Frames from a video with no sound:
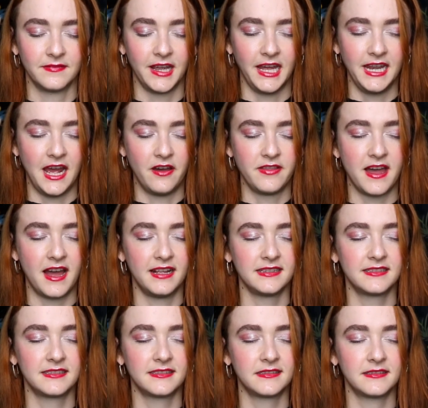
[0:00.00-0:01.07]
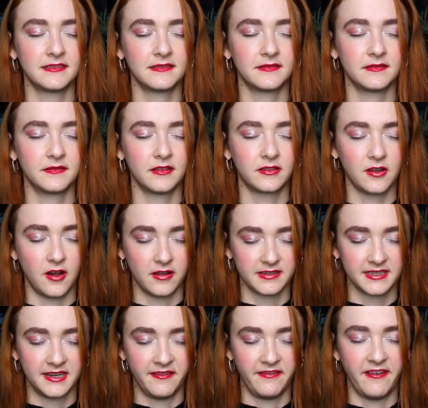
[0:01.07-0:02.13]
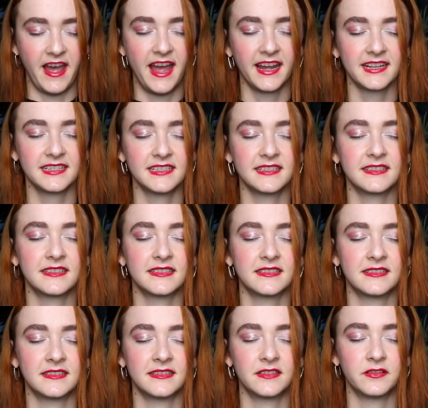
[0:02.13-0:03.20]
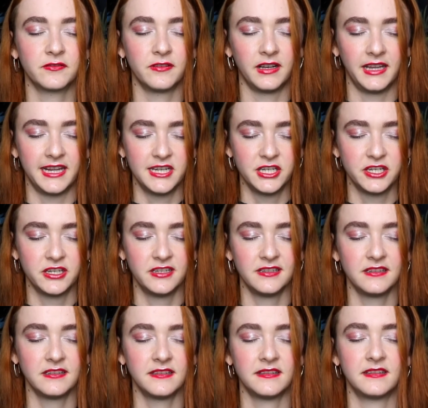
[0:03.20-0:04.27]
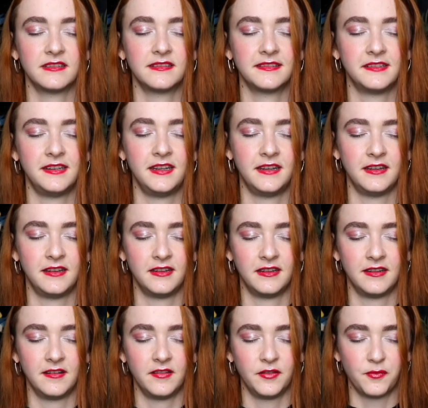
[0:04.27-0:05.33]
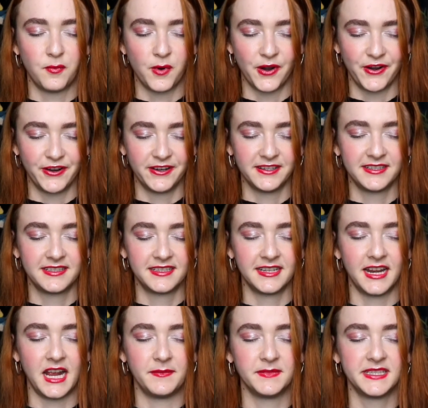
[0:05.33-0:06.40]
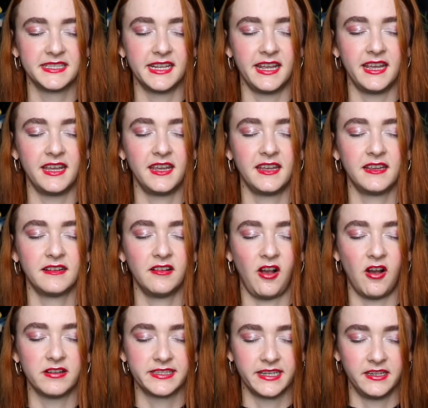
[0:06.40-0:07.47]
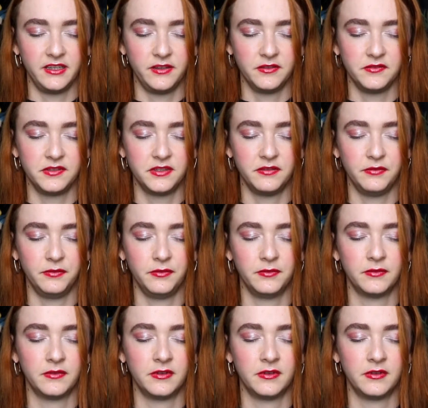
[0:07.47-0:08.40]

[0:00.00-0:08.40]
And how that's cause and effect, relation, the words that I'm saying causing you to